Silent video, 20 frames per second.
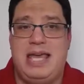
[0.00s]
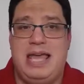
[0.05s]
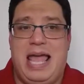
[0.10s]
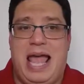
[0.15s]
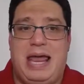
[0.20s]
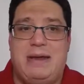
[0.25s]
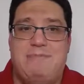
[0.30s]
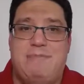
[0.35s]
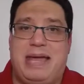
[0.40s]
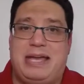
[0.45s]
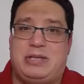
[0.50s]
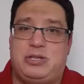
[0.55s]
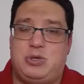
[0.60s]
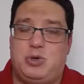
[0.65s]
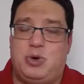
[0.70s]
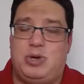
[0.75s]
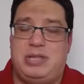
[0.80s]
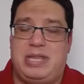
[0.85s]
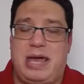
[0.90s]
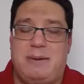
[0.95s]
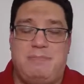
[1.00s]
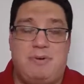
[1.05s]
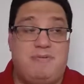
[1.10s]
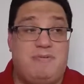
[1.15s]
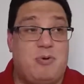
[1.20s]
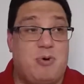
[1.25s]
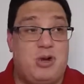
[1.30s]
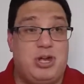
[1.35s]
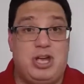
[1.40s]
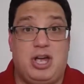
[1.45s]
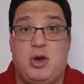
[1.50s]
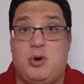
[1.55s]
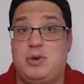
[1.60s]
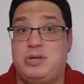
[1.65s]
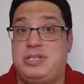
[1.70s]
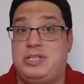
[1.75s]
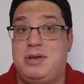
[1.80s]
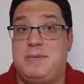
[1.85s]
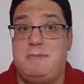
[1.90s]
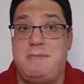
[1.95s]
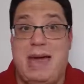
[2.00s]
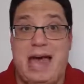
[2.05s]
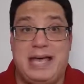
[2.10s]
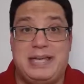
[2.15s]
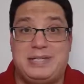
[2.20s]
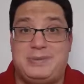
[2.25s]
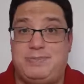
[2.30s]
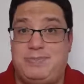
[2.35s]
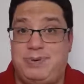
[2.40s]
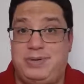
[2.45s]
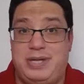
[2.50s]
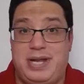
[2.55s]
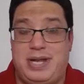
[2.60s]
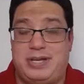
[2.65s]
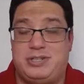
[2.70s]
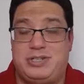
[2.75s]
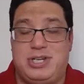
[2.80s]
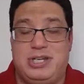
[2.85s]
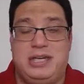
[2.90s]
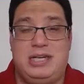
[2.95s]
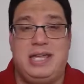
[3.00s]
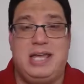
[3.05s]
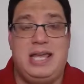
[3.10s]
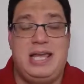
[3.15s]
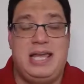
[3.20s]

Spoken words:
and make sure that before you go into mass production,